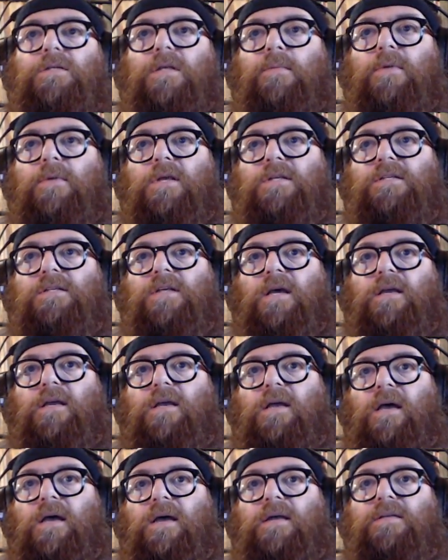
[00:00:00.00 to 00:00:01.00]
give me a sec,
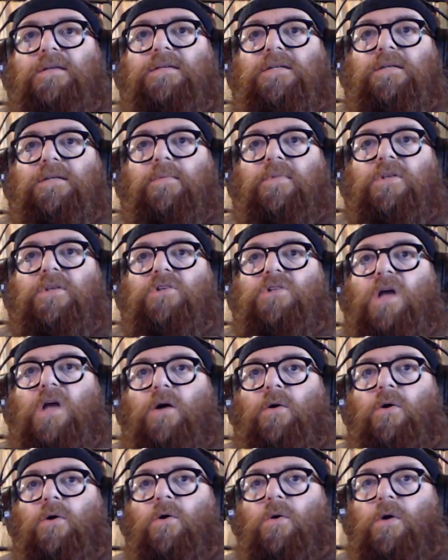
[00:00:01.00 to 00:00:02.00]
guys. Something's not
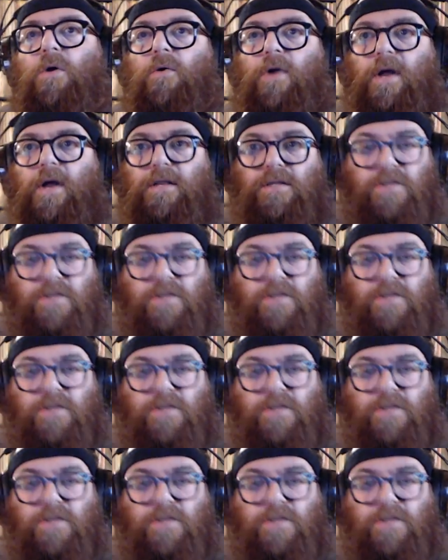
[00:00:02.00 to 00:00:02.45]
going right.